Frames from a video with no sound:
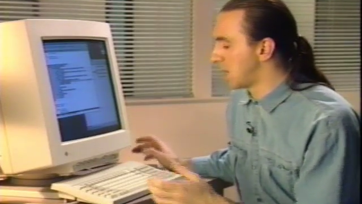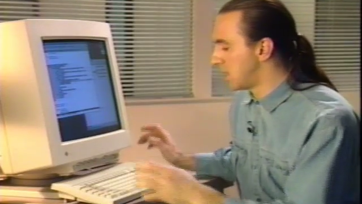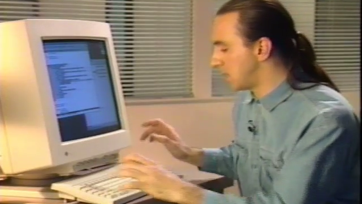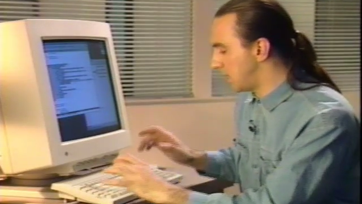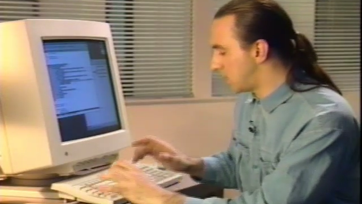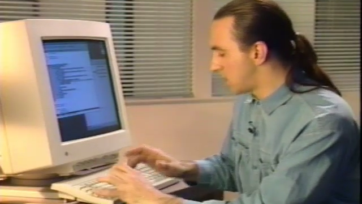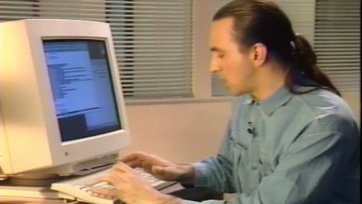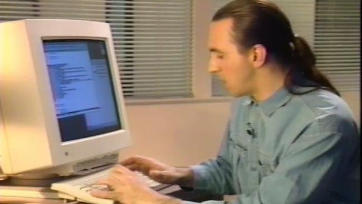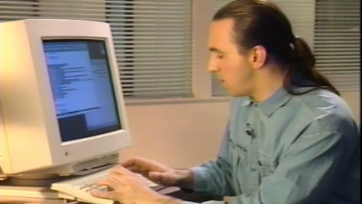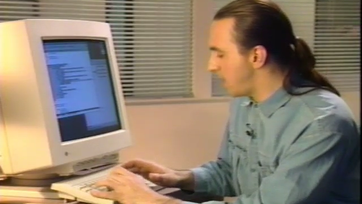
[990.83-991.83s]
So let's
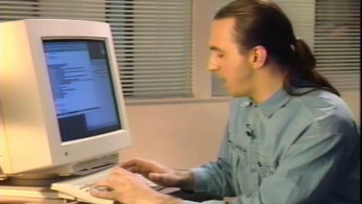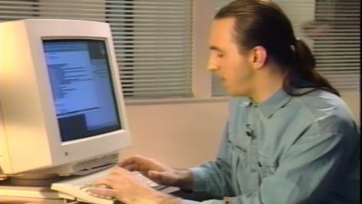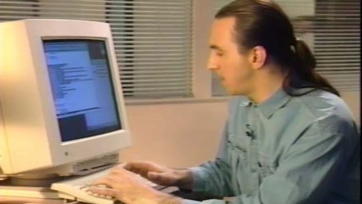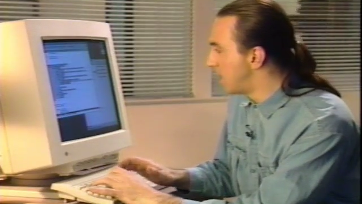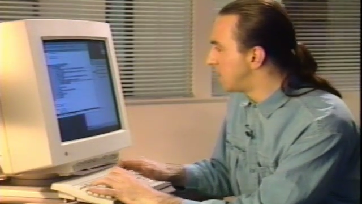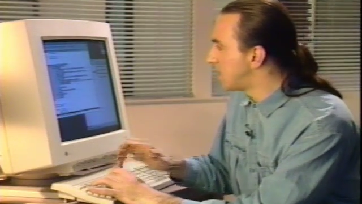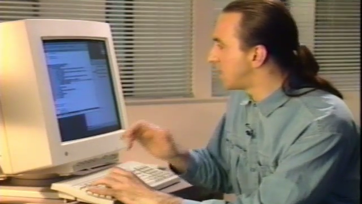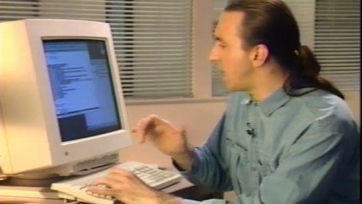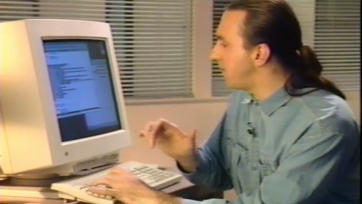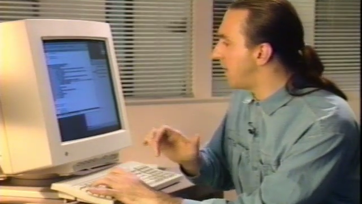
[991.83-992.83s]
go ahead,
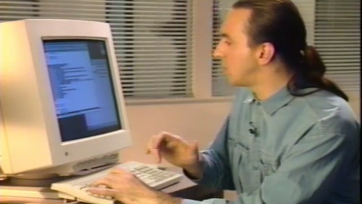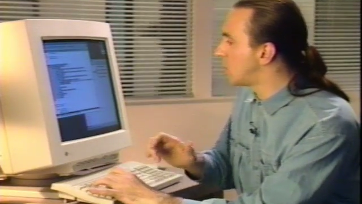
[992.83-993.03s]
save our